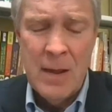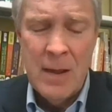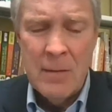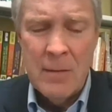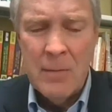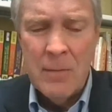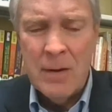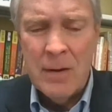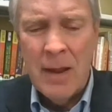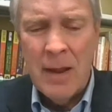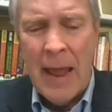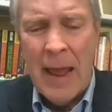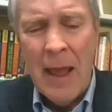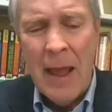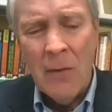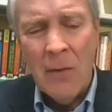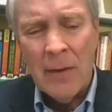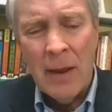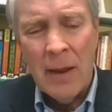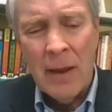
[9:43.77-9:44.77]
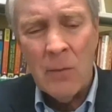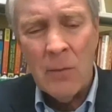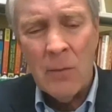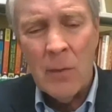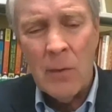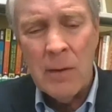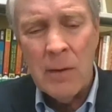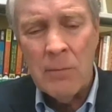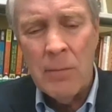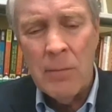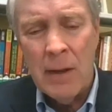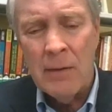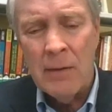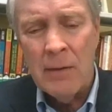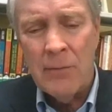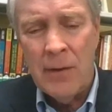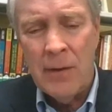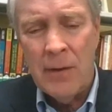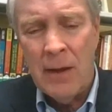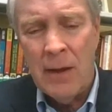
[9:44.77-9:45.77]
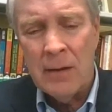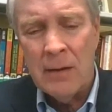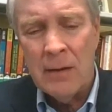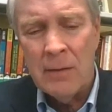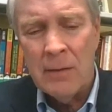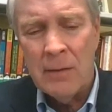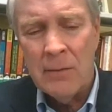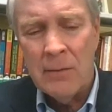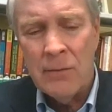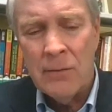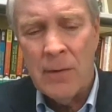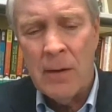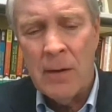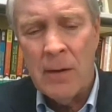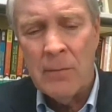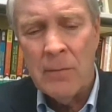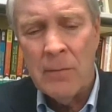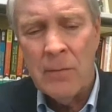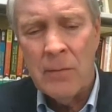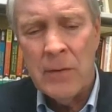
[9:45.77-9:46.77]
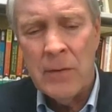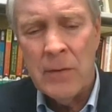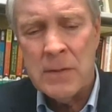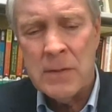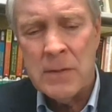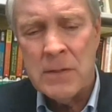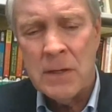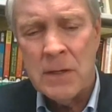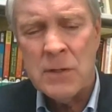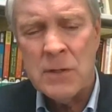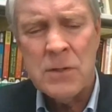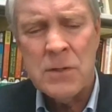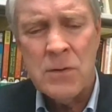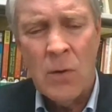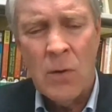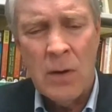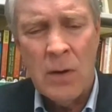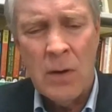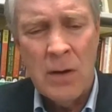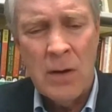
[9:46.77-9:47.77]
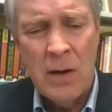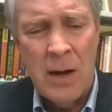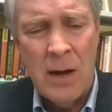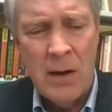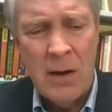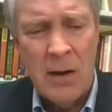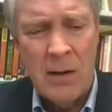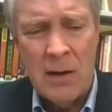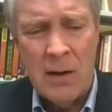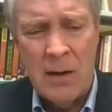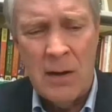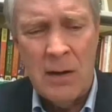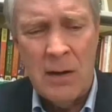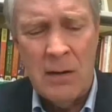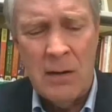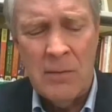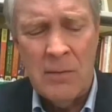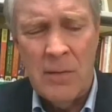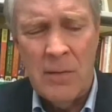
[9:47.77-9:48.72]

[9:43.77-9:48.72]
But how can we benefit from this extraordinarily